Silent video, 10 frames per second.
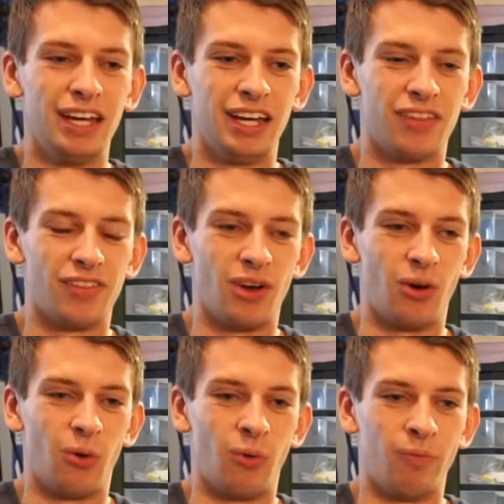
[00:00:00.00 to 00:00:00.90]

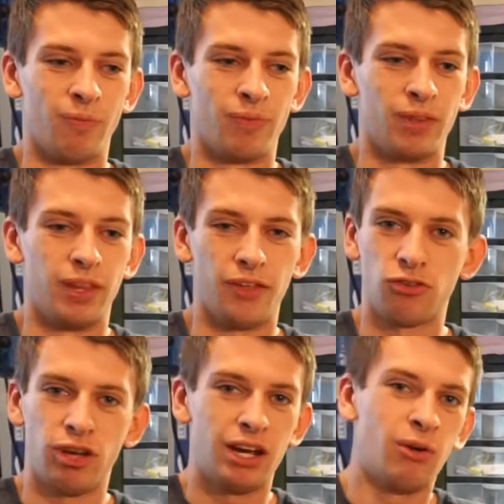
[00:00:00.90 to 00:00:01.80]
So
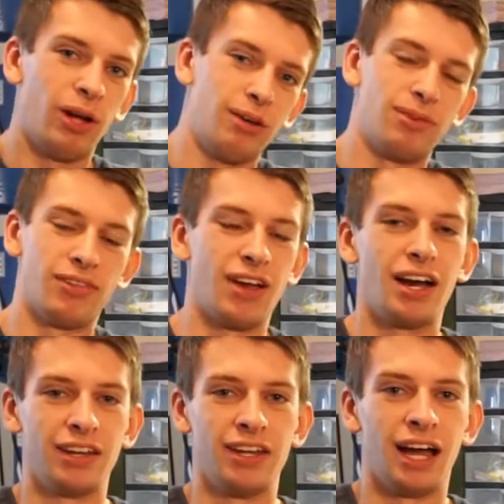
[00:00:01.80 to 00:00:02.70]
this channel, I've
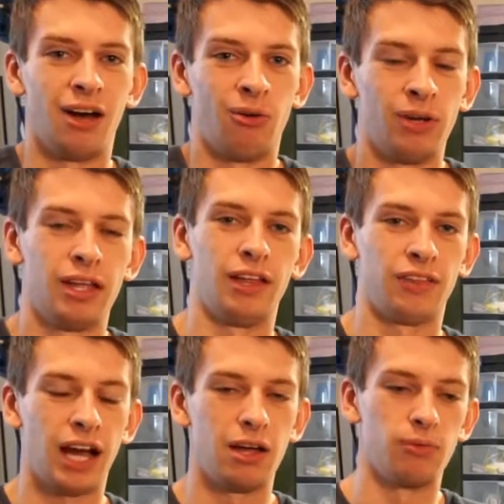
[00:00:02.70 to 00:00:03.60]
decided now, is
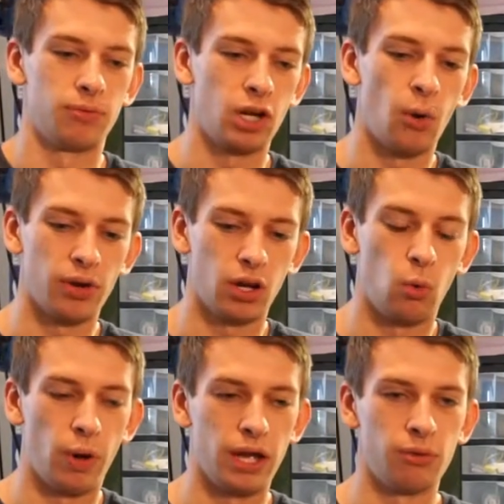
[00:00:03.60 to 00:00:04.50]
kind of going
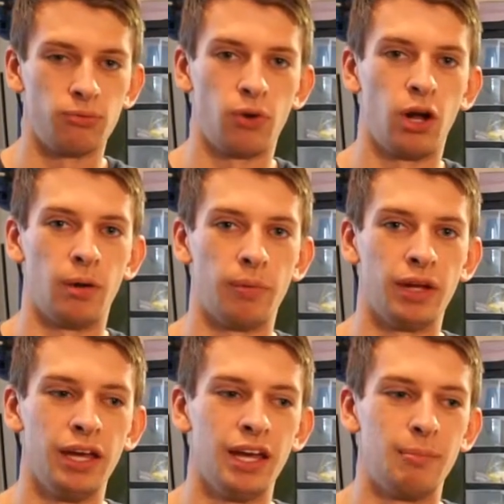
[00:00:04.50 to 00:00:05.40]
away
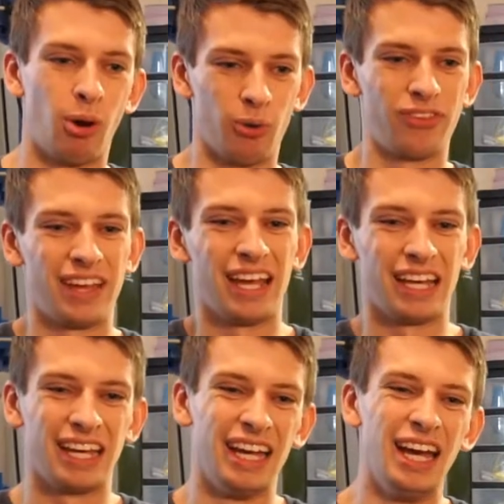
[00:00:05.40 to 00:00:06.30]
from
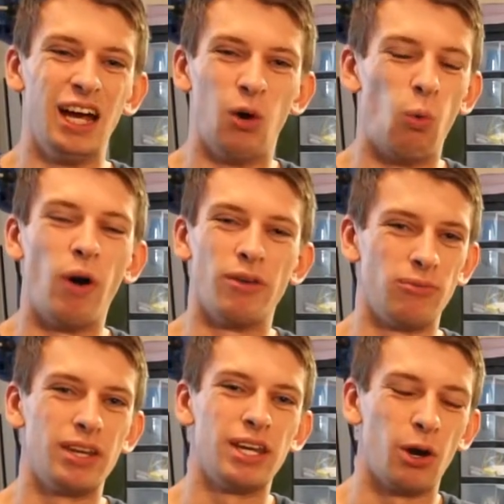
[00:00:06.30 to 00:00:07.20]
posting one
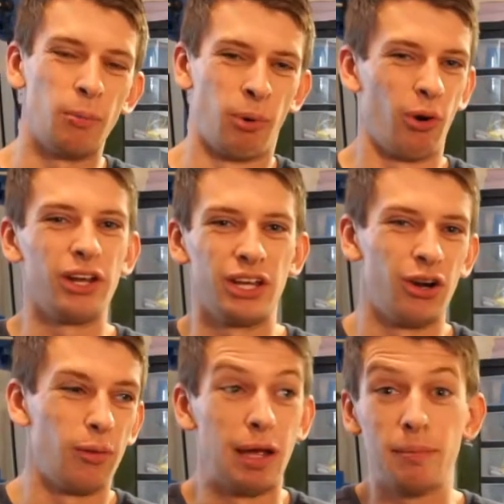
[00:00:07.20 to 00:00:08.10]
video per
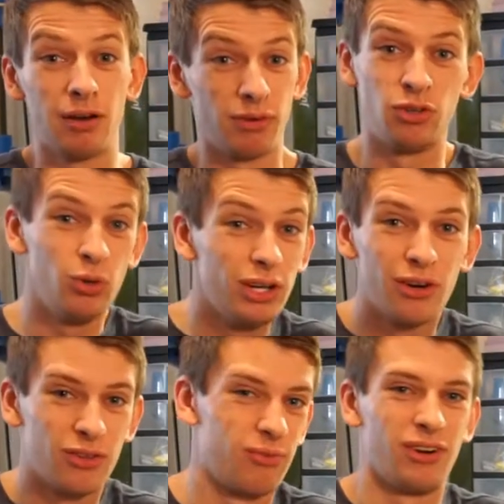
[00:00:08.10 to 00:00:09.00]
year, maybe every 2
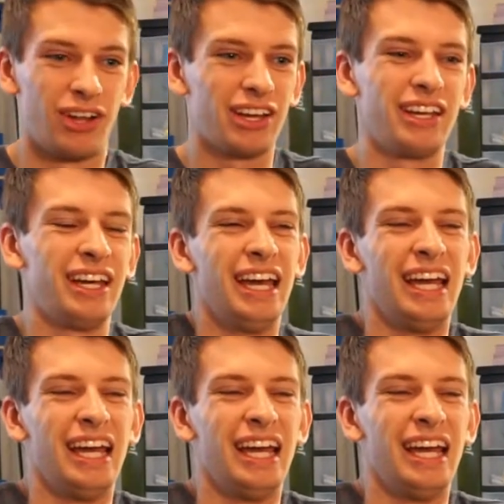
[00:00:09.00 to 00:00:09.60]
years if you're lucky,